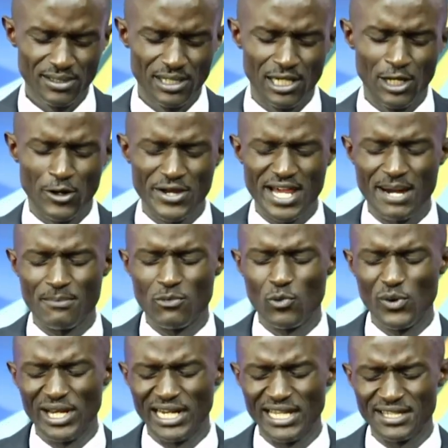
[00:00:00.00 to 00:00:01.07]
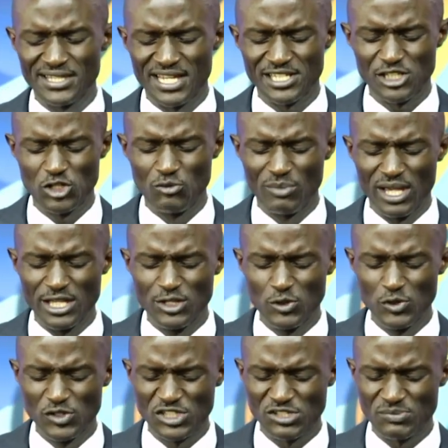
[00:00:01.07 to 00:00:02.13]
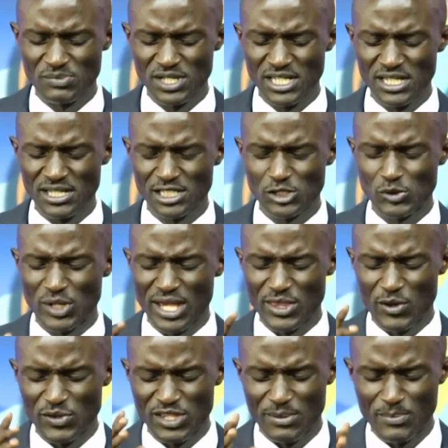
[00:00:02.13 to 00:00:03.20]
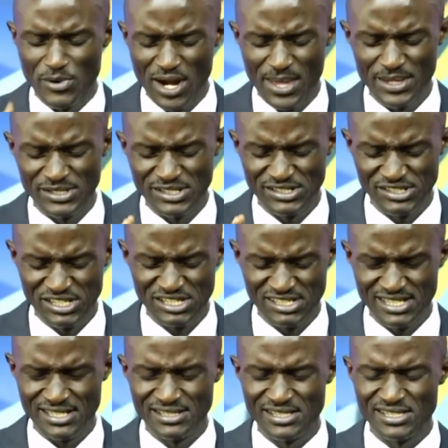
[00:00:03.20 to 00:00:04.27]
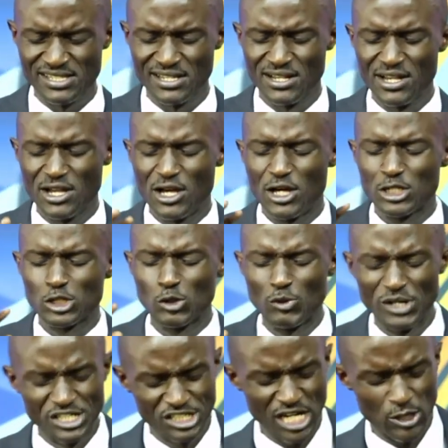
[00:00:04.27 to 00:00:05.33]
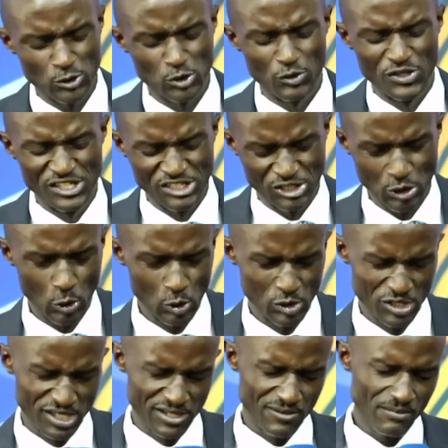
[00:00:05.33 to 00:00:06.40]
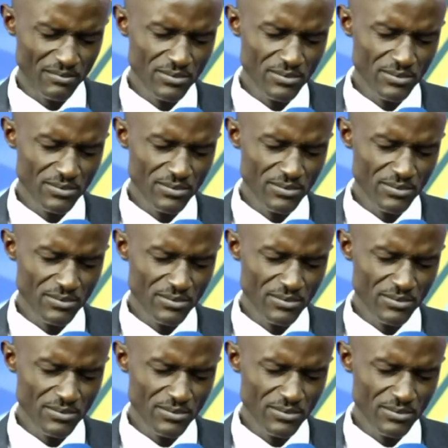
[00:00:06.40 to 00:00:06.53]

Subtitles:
Lord, I'm willing that you may use me together with the brothers and sisters to reach out to these souls.